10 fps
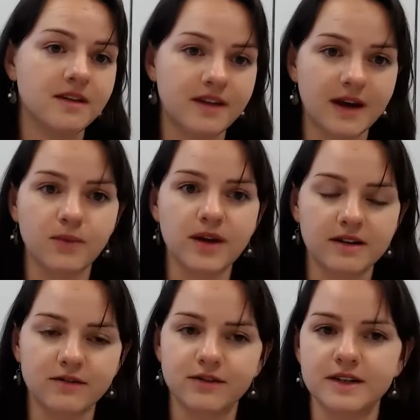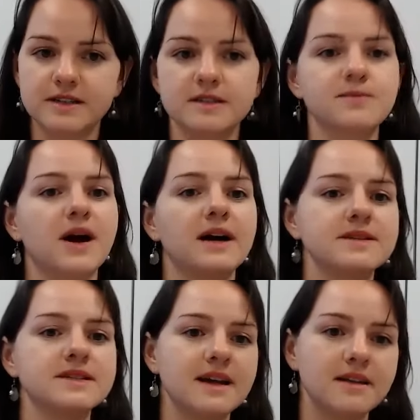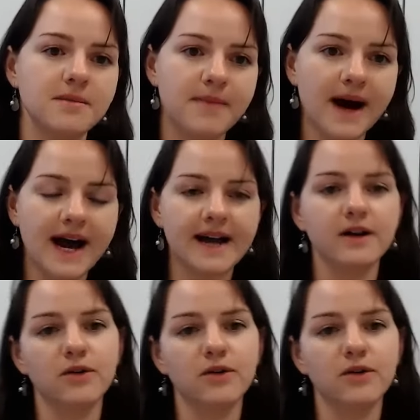then we can, for instance, perhaps take them back